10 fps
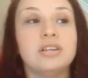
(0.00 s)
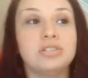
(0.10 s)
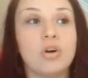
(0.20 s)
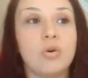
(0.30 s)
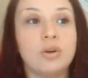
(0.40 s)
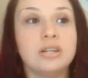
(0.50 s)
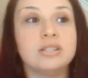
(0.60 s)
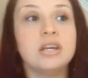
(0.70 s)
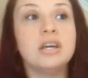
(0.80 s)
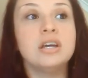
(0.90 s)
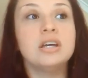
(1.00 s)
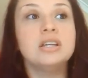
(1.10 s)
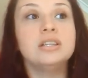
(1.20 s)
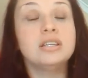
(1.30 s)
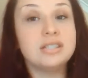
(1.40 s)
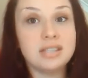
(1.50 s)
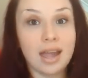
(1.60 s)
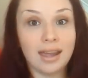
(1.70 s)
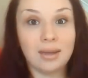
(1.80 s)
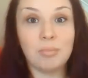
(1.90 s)
It's always the
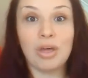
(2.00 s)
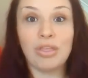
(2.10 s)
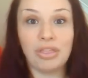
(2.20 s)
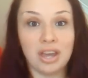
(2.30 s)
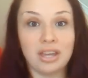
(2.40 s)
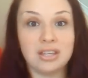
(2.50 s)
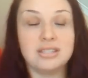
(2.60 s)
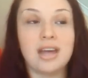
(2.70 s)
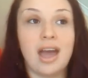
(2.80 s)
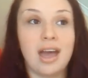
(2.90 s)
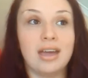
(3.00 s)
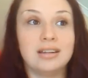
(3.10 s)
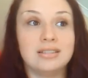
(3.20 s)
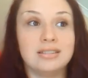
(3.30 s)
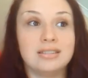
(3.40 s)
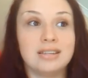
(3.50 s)
same things and